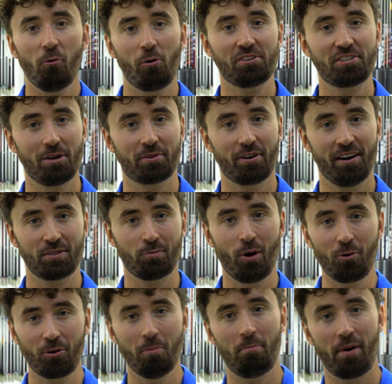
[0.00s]
What's up guys,
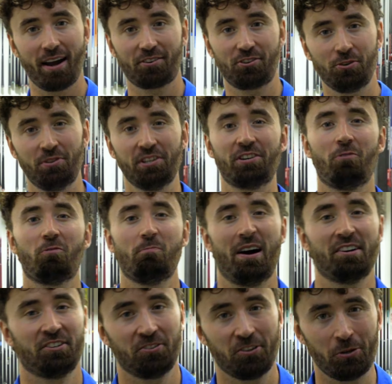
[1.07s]
welcome back to the Golf
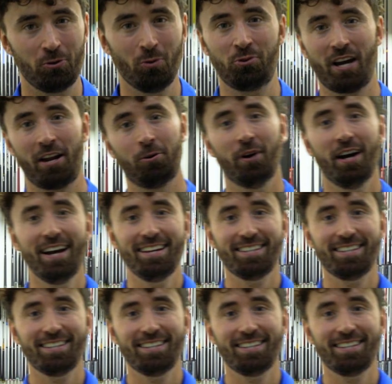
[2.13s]
Magic YouTube channel.